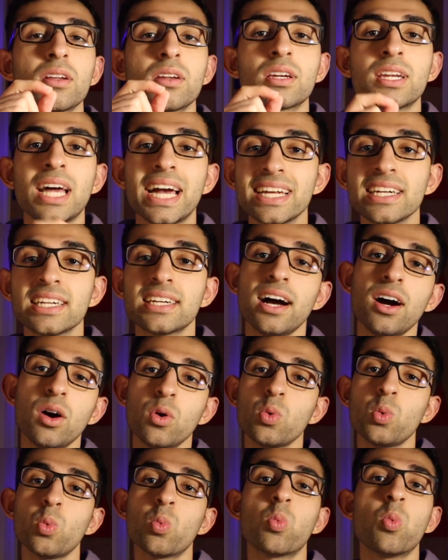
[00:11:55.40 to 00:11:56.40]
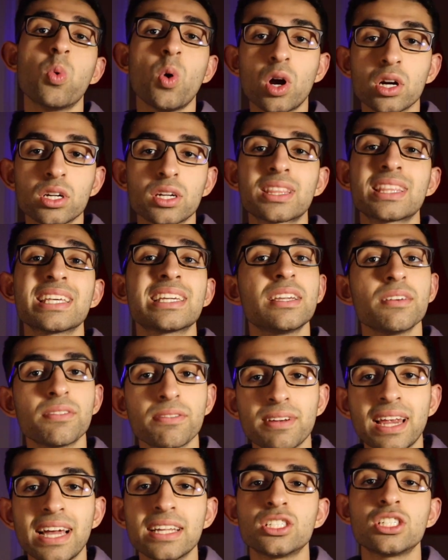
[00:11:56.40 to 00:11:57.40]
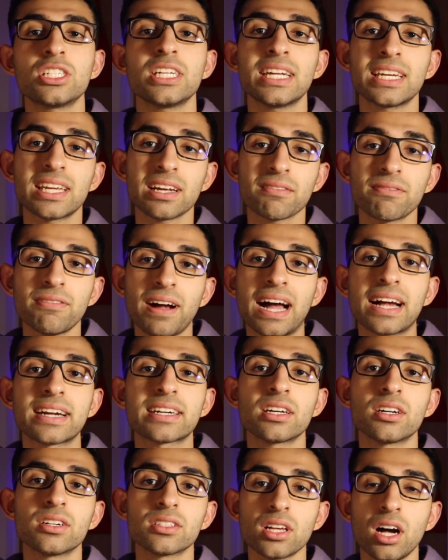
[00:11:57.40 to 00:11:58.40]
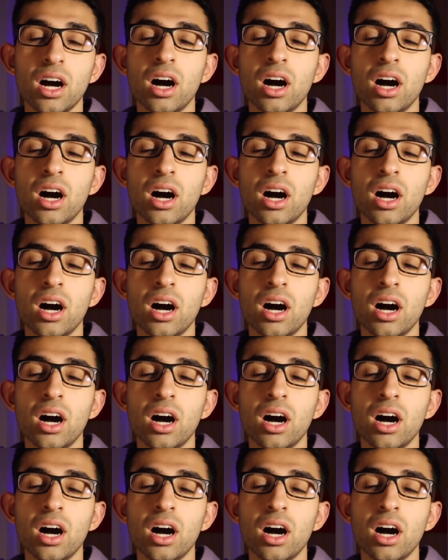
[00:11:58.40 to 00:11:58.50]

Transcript: write down what the differentiating factors